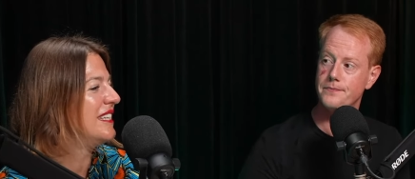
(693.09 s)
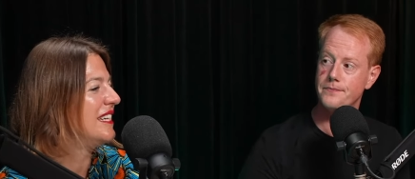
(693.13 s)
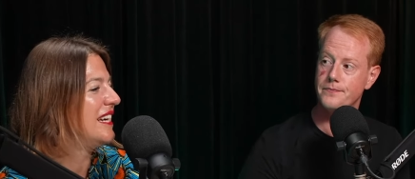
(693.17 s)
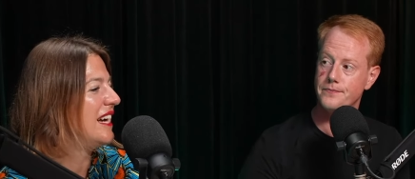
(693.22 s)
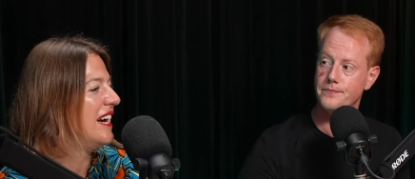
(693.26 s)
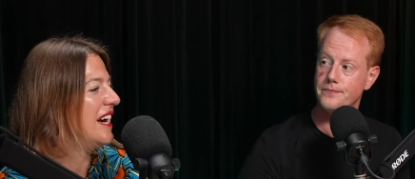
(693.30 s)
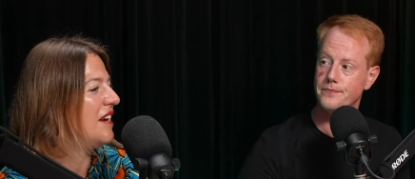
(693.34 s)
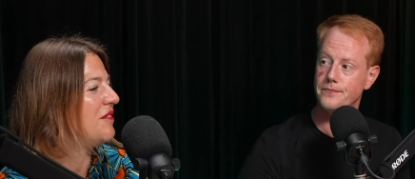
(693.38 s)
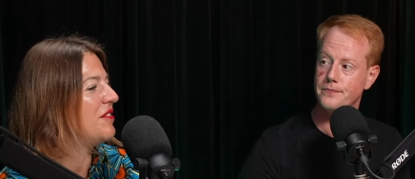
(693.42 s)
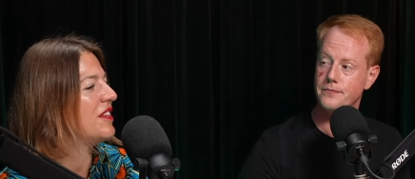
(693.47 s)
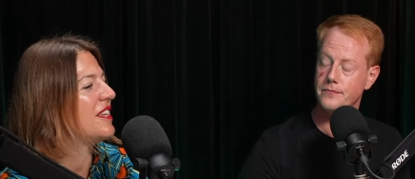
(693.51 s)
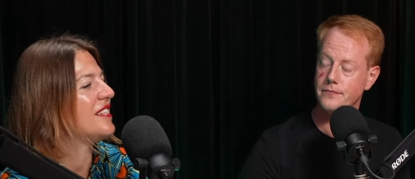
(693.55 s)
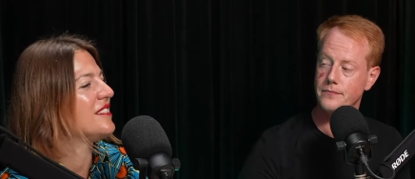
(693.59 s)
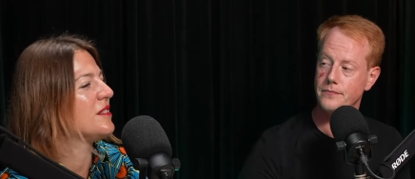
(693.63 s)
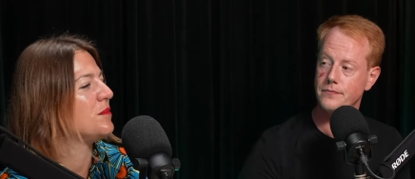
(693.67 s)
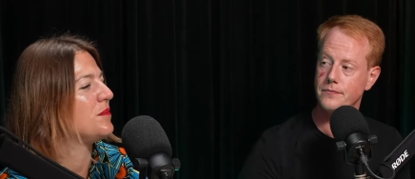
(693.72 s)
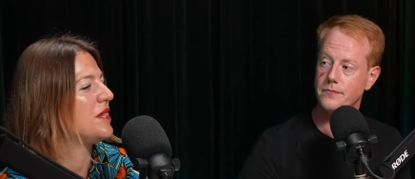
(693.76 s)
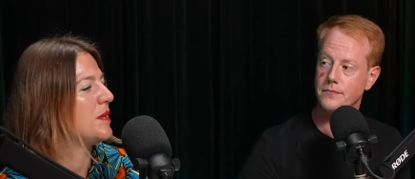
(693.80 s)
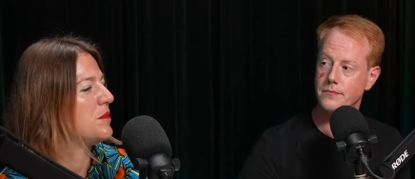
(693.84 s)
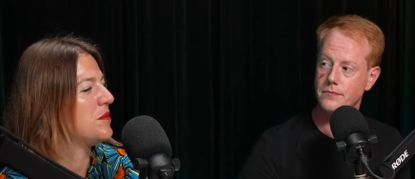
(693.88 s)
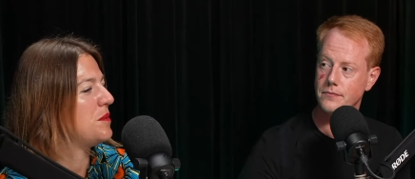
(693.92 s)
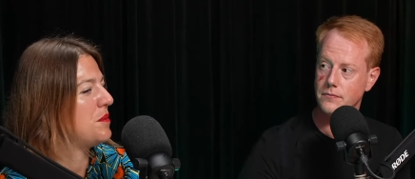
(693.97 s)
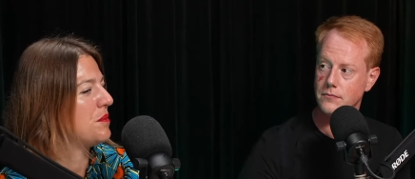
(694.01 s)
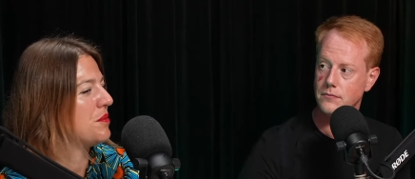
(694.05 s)
Speaker 1: I feel like
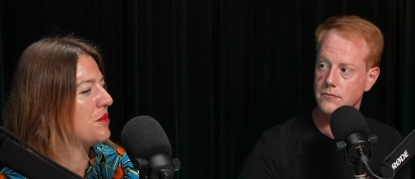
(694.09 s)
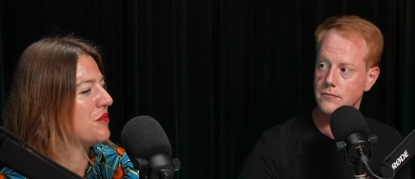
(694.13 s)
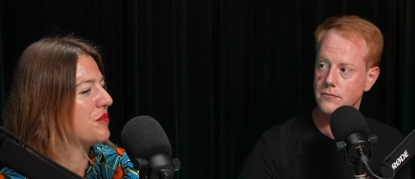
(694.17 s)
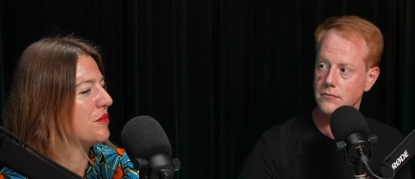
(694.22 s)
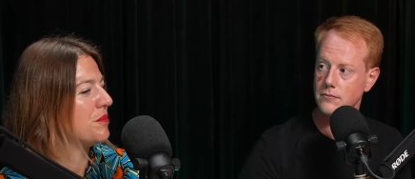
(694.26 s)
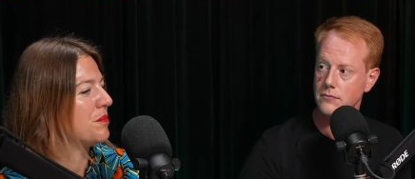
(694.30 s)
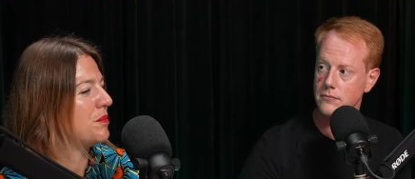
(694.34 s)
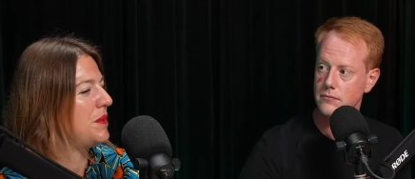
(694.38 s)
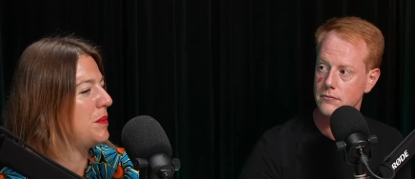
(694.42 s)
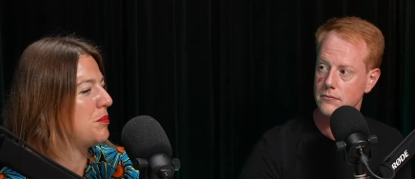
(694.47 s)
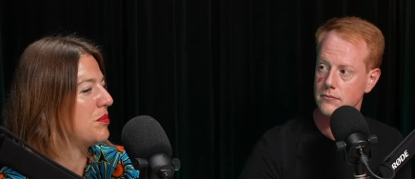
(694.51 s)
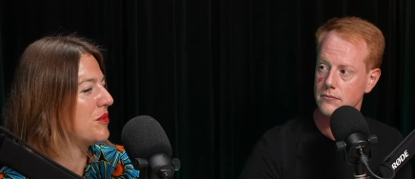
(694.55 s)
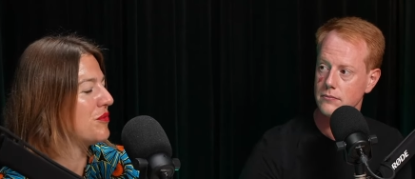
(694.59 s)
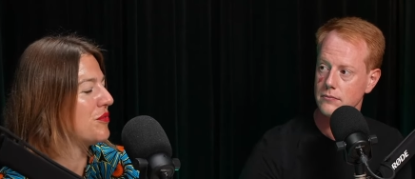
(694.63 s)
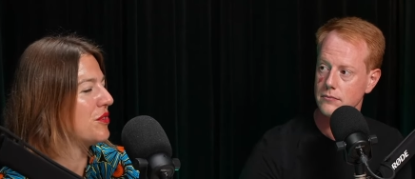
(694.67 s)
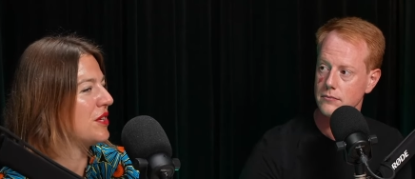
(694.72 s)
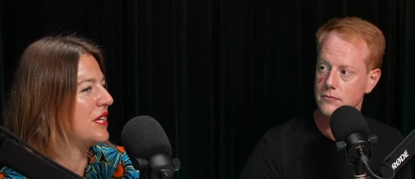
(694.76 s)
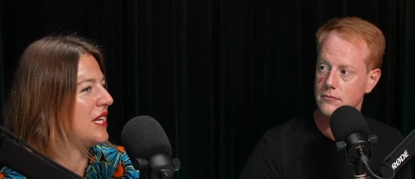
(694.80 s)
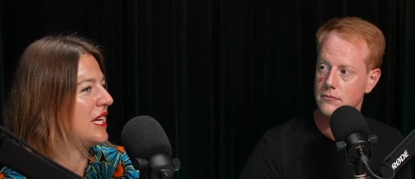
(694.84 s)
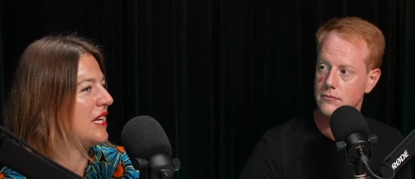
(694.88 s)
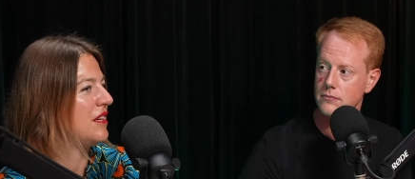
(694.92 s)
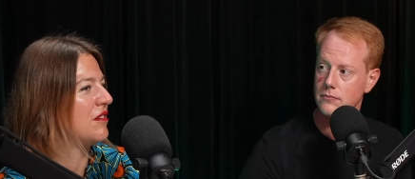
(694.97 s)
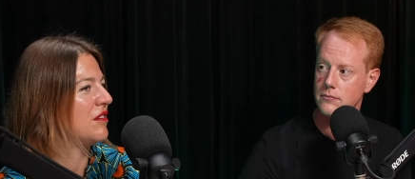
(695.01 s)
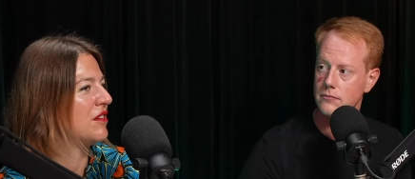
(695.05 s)
sometimes people people
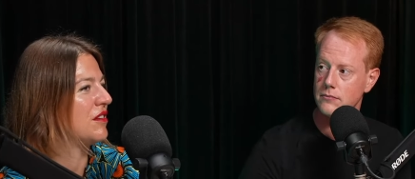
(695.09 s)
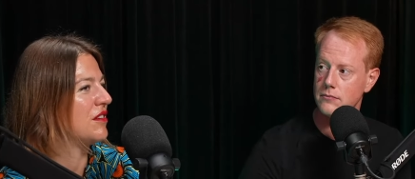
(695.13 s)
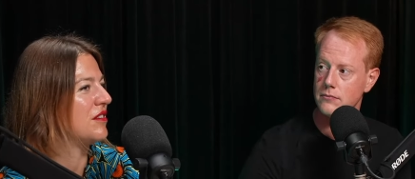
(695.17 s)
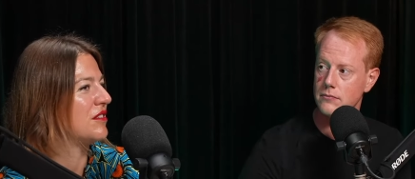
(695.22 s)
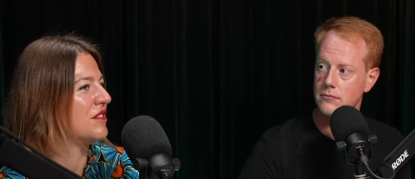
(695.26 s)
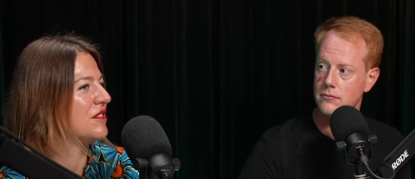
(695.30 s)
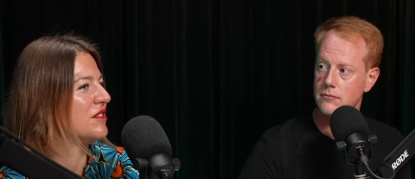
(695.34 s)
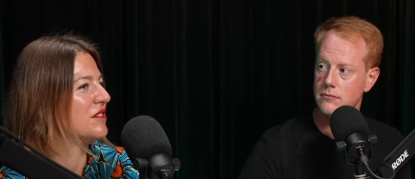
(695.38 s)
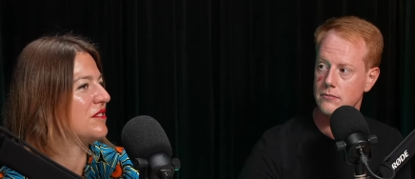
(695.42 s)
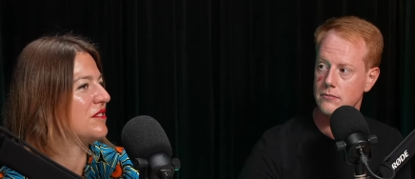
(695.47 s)
forget or